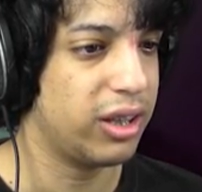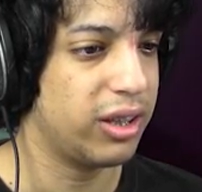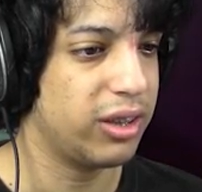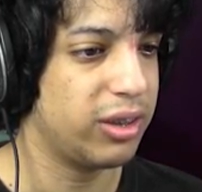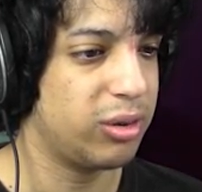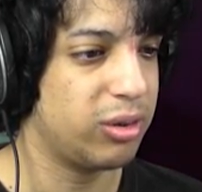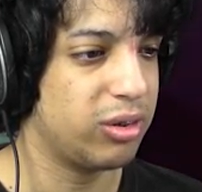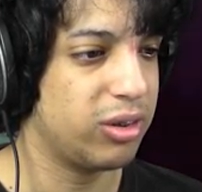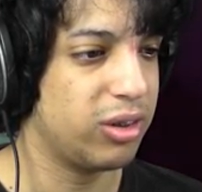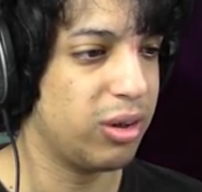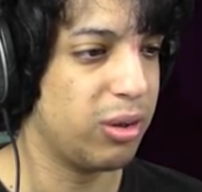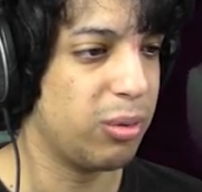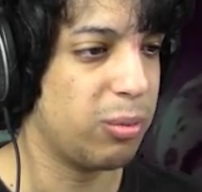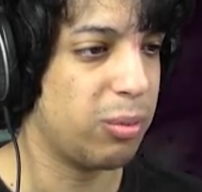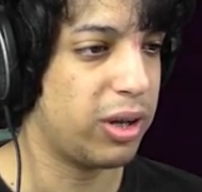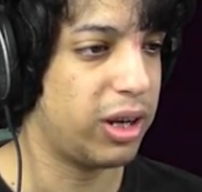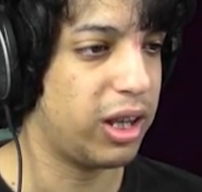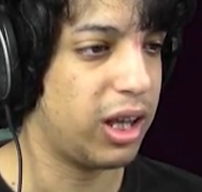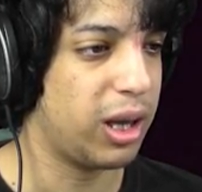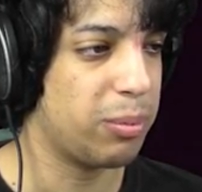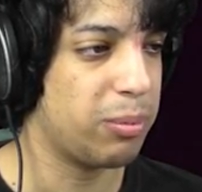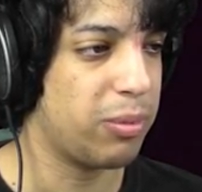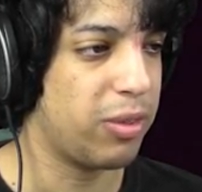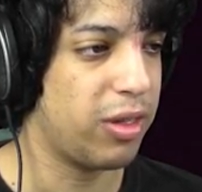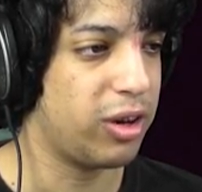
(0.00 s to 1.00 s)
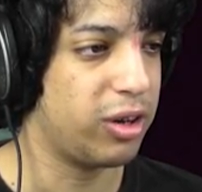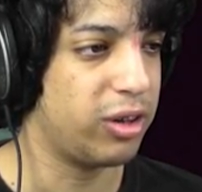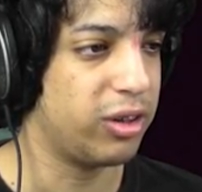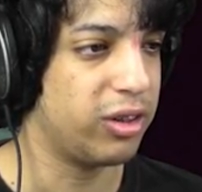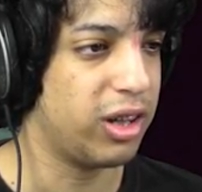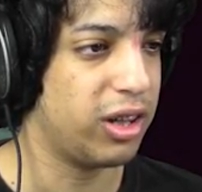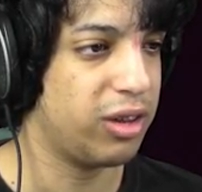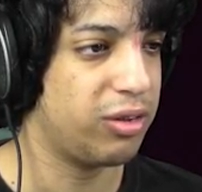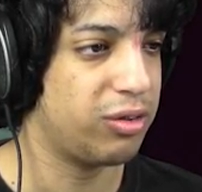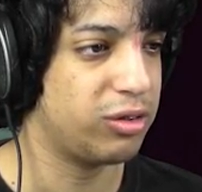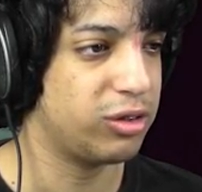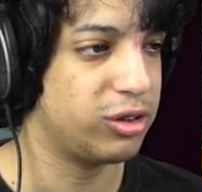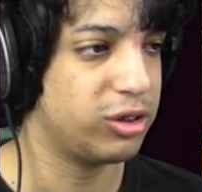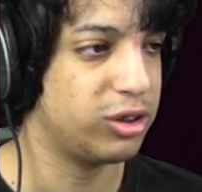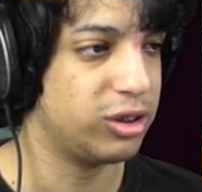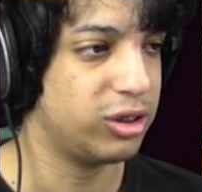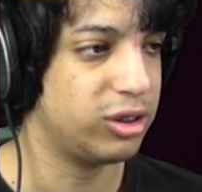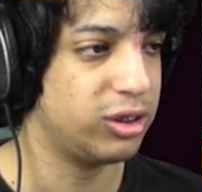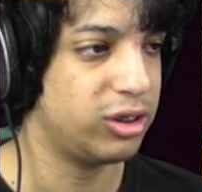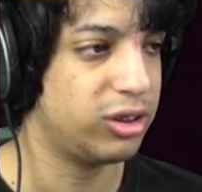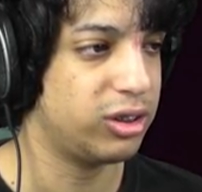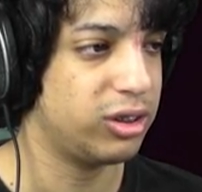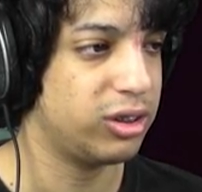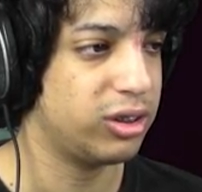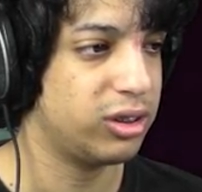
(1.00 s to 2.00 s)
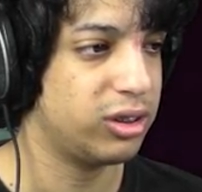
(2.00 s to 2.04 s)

There is nobody up there, that's for sure.